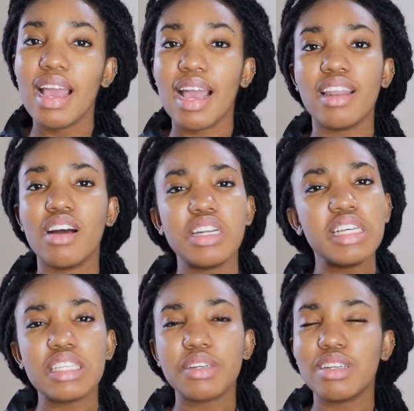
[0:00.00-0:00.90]
And I
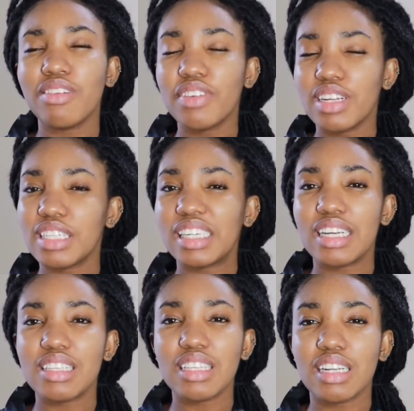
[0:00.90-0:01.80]
honestly could have finished it
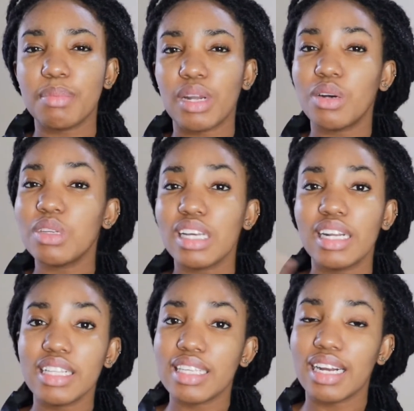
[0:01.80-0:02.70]
yesterday, but I was
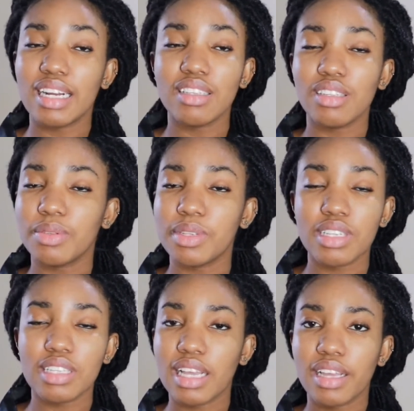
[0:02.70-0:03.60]
getting tired, so I was just like,